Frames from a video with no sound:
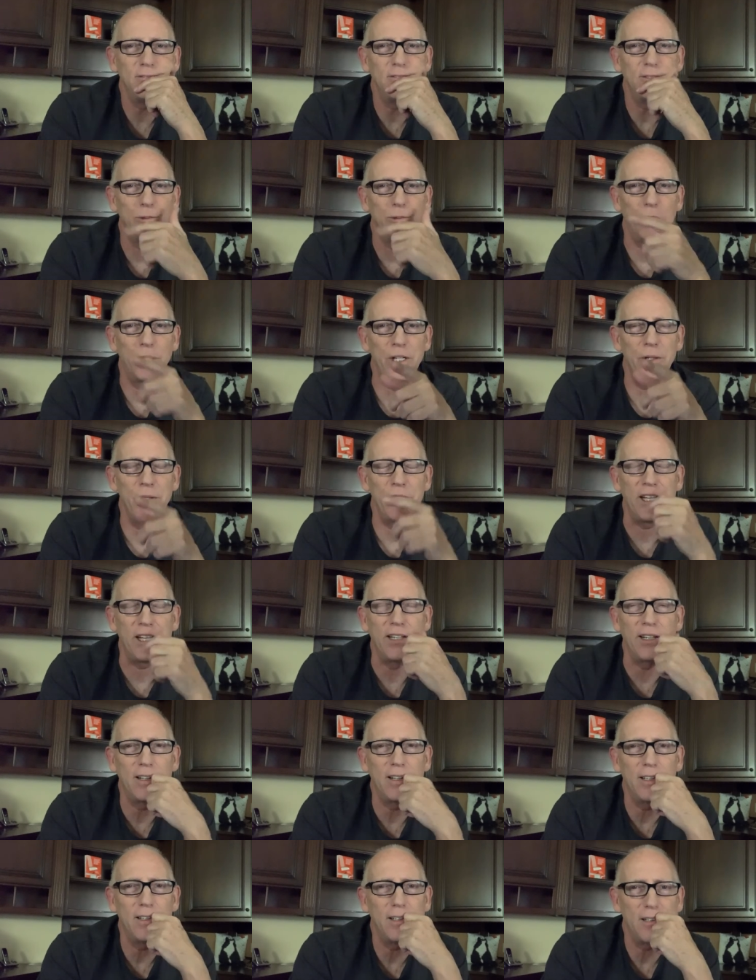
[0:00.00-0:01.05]
What do you think?
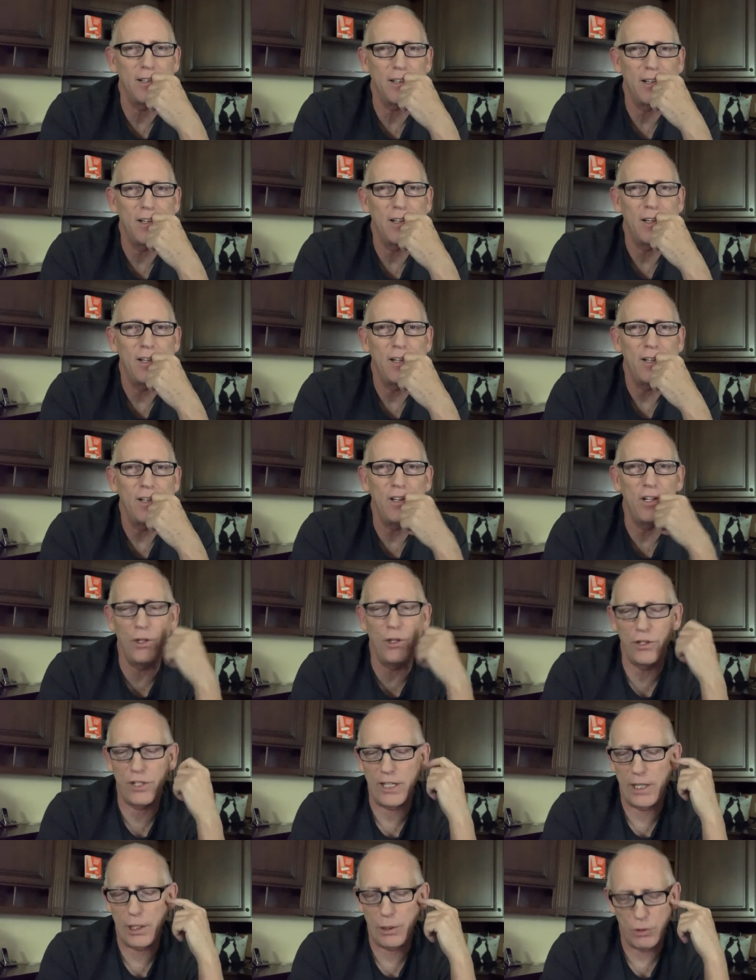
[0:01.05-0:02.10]
Do you
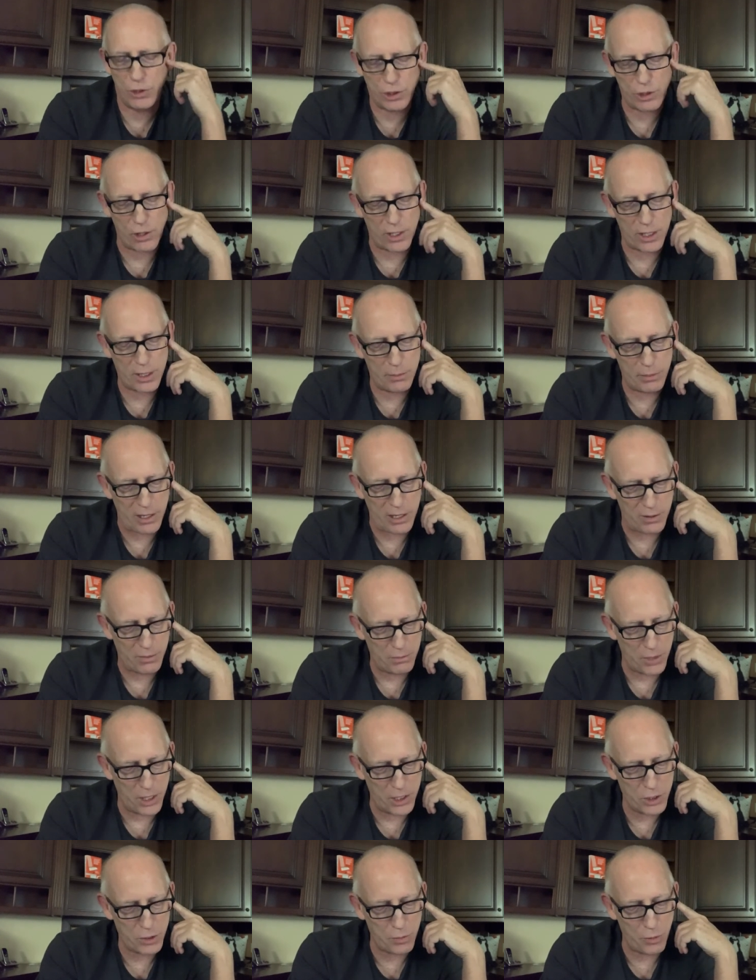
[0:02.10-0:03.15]
think he was talking about
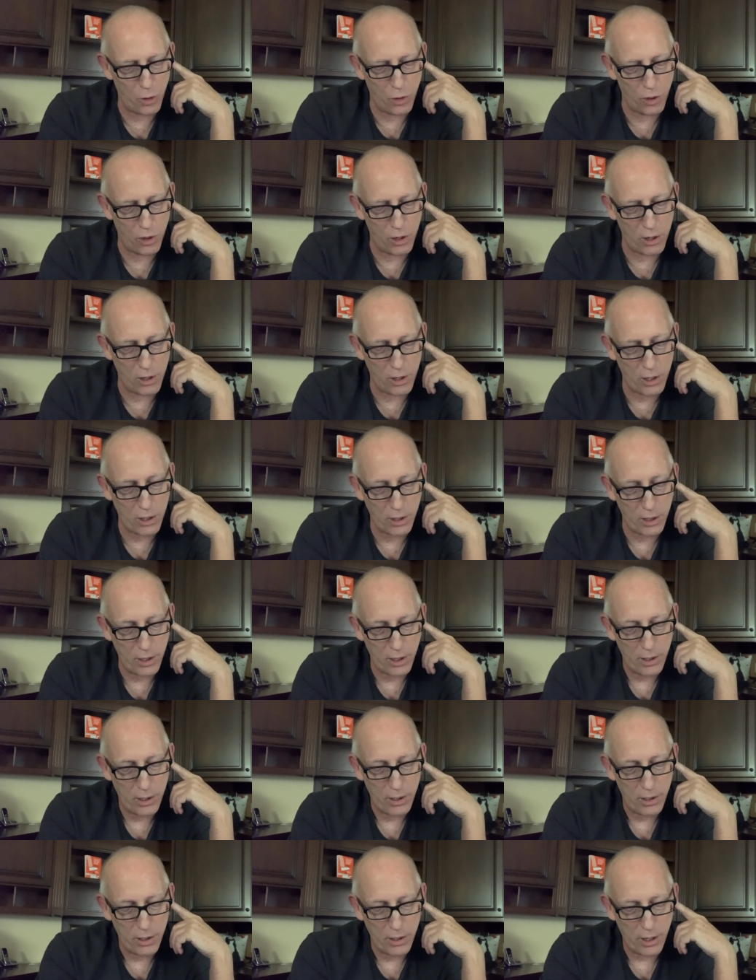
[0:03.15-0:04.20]
much more
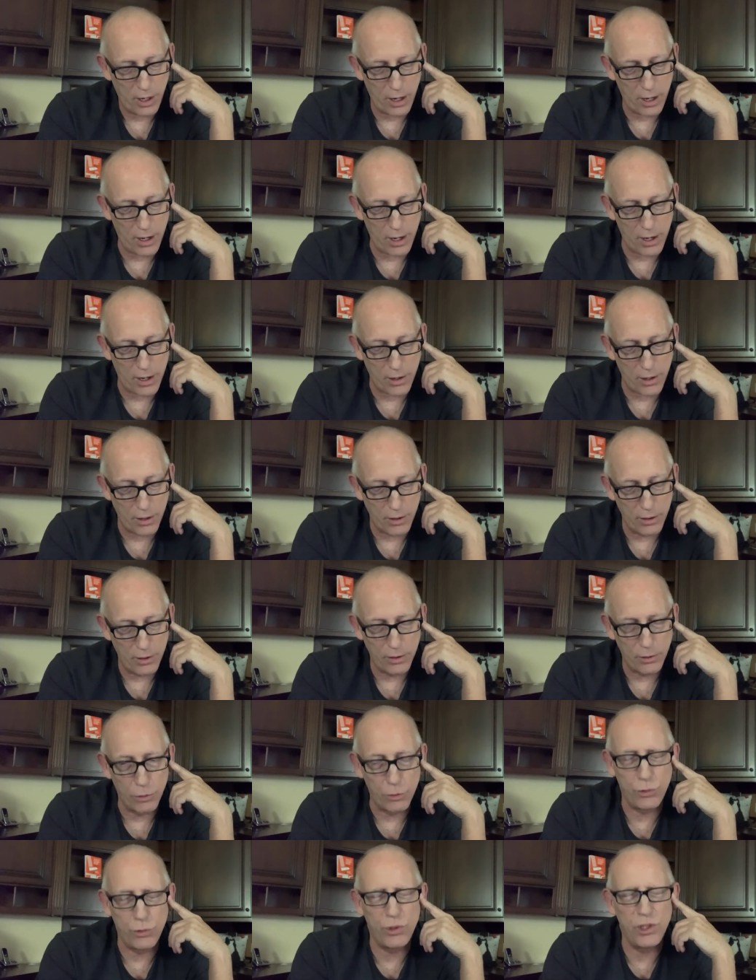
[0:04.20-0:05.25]
uh,
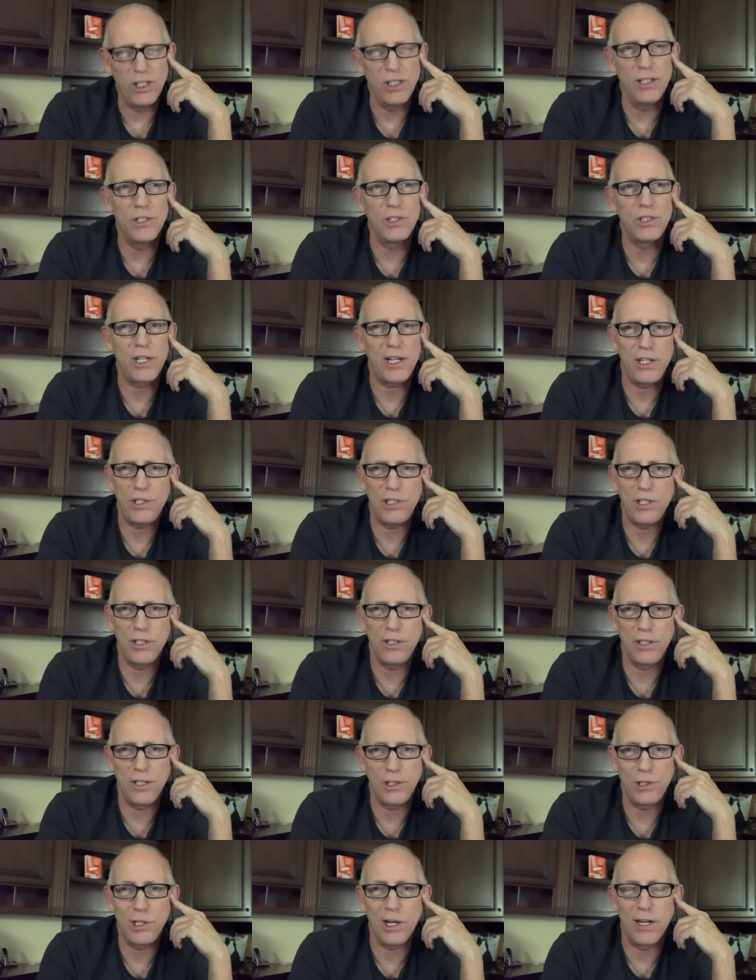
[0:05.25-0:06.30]
realization
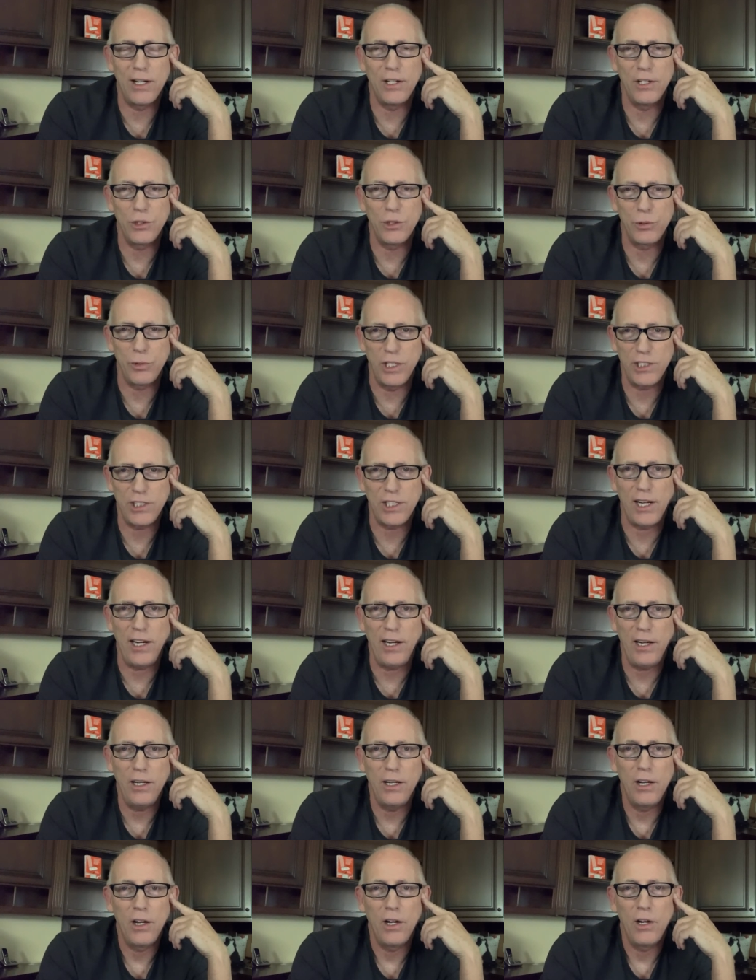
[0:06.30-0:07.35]
that China is
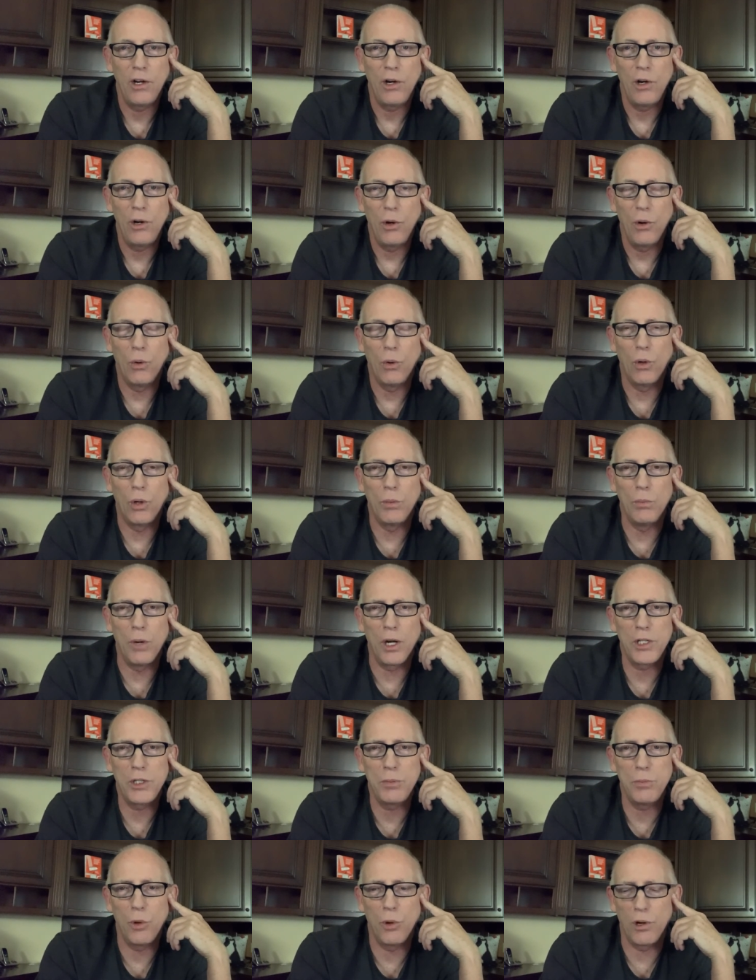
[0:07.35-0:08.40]
risky or
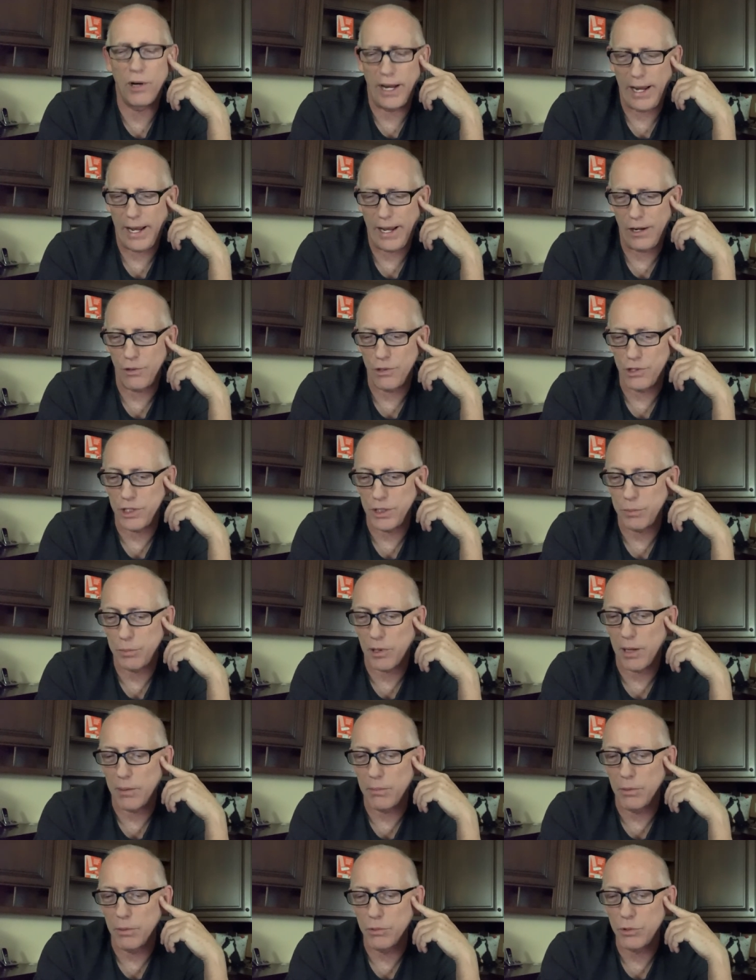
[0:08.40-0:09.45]
much more energy
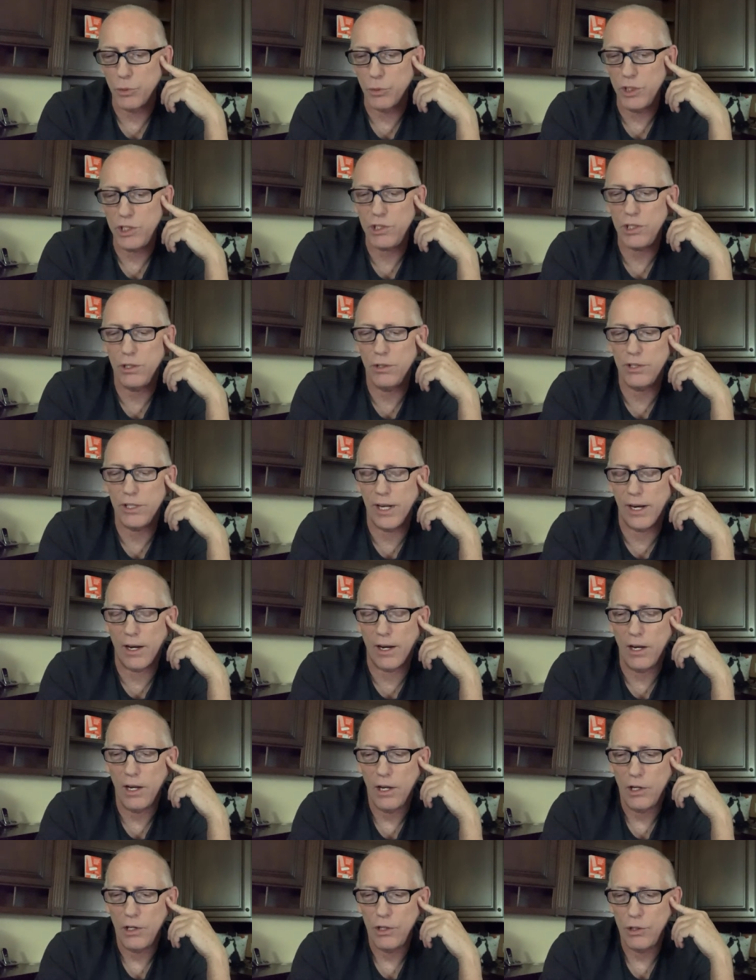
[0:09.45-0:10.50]
problems? Which do you think
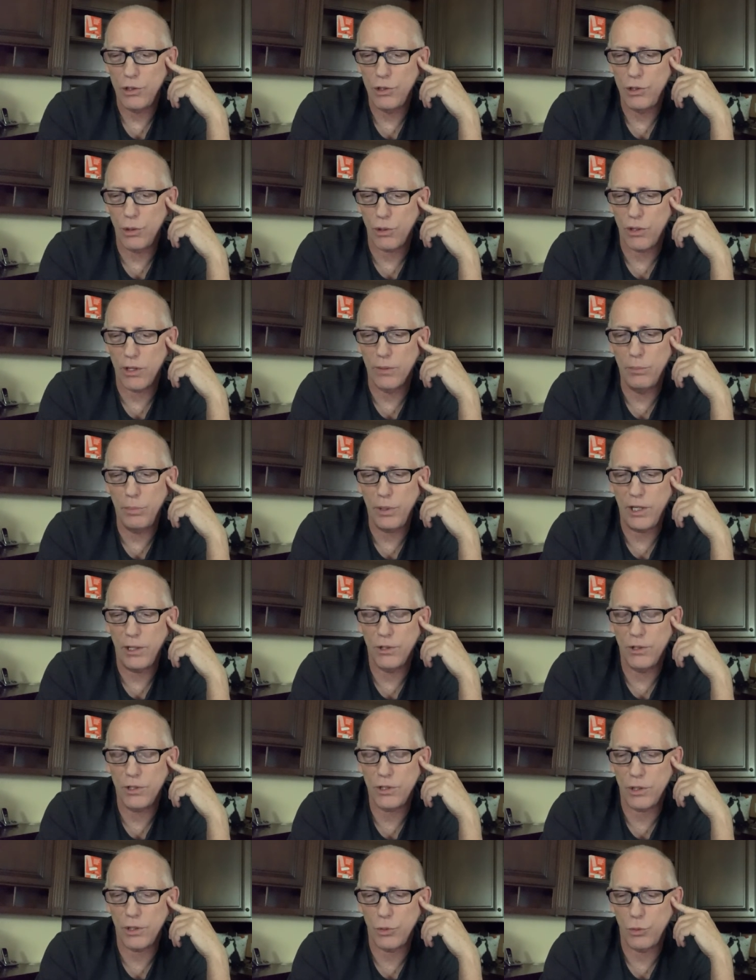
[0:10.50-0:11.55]
Jordan
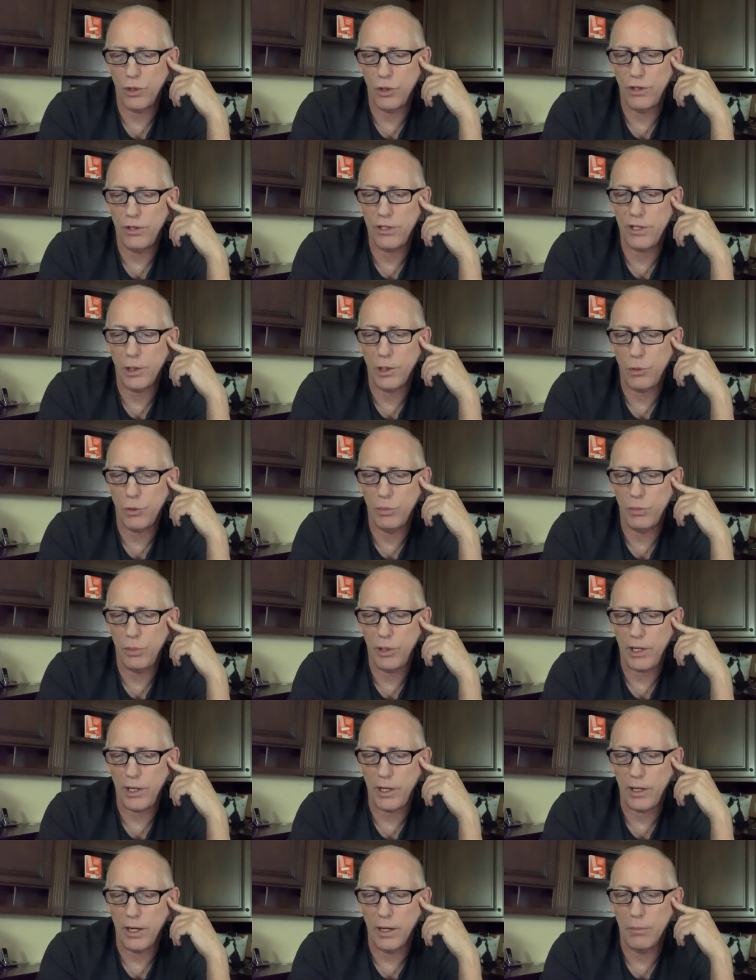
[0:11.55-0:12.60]
Peterson would think would
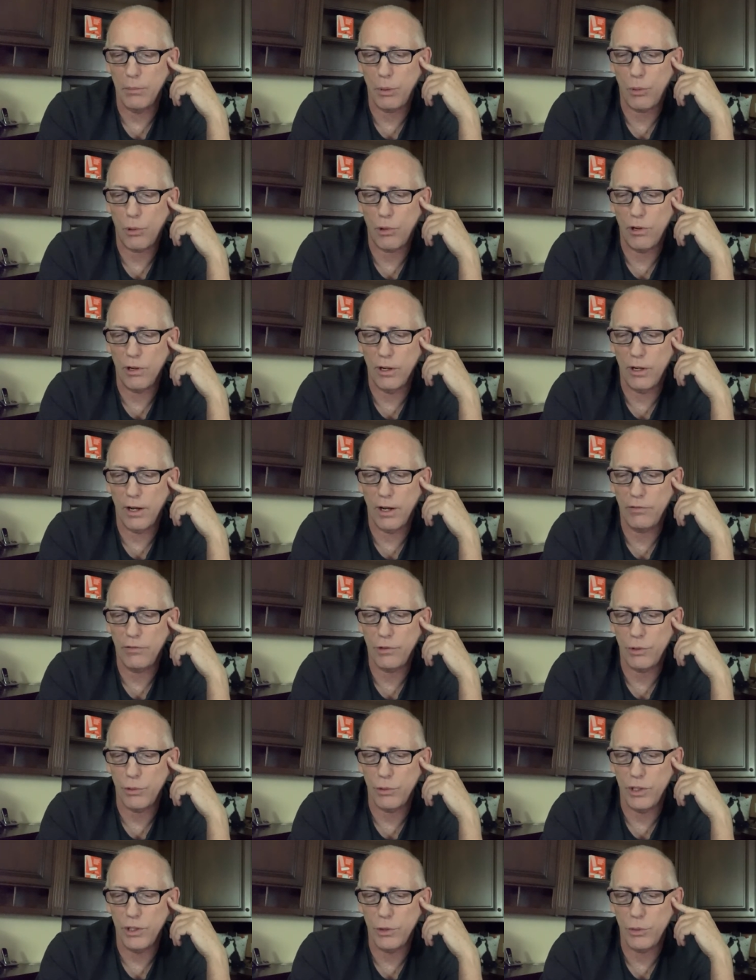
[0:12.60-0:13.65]
be important enough to
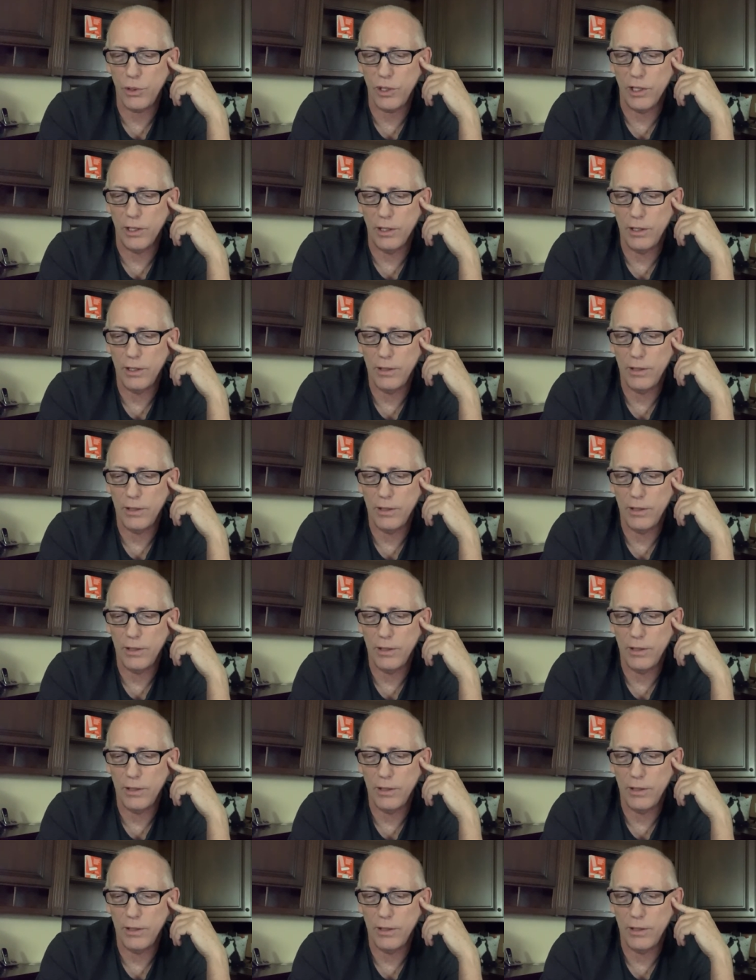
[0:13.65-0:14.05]
retweet?